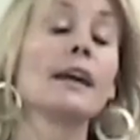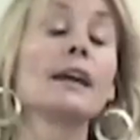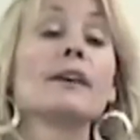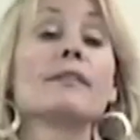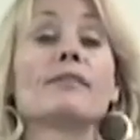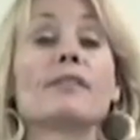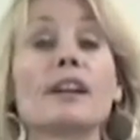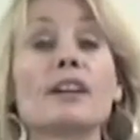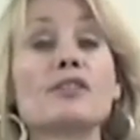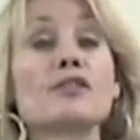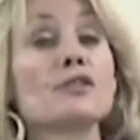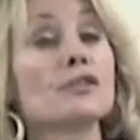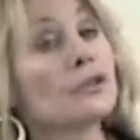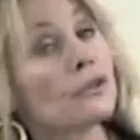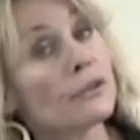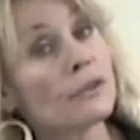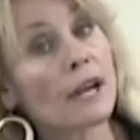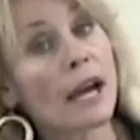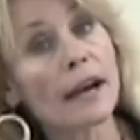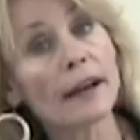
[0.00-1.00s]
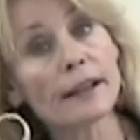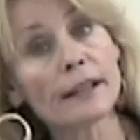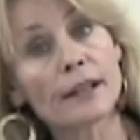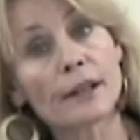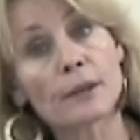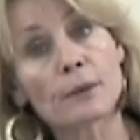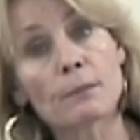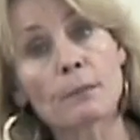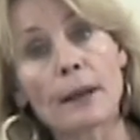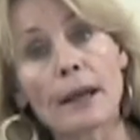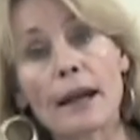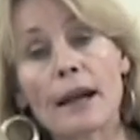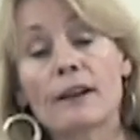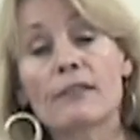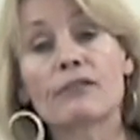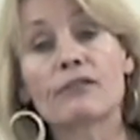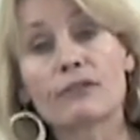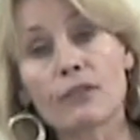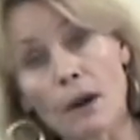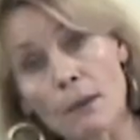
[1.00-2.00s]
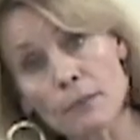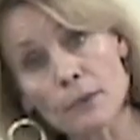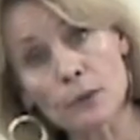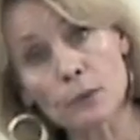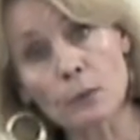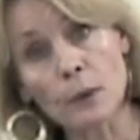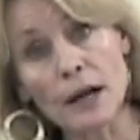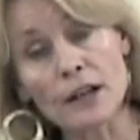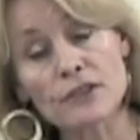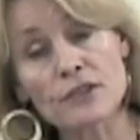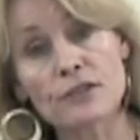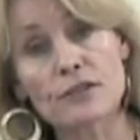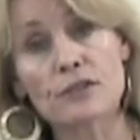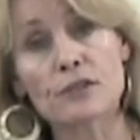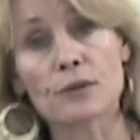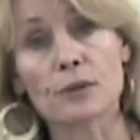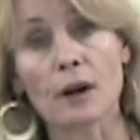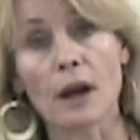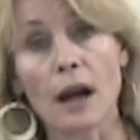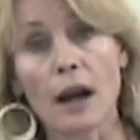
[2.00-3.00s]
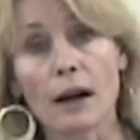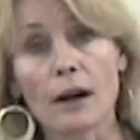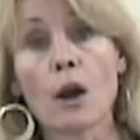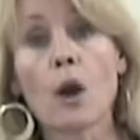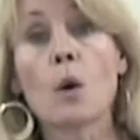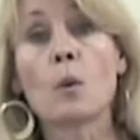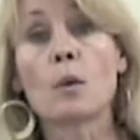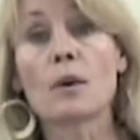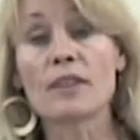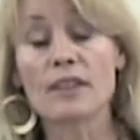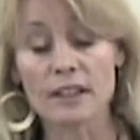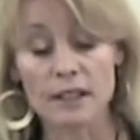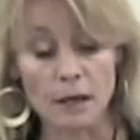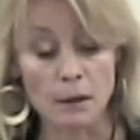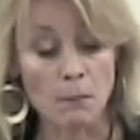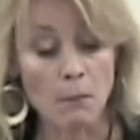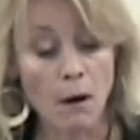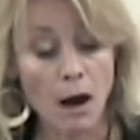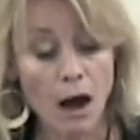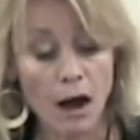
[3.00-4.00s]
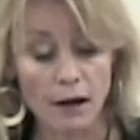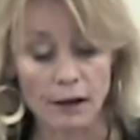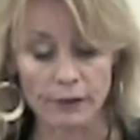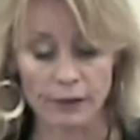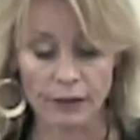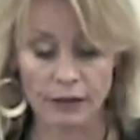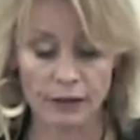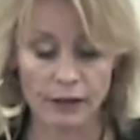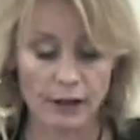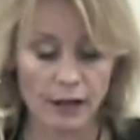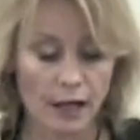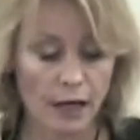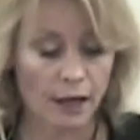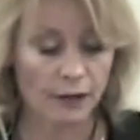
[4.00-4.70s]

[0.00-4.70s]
If they do not hear back from the registrar within a month,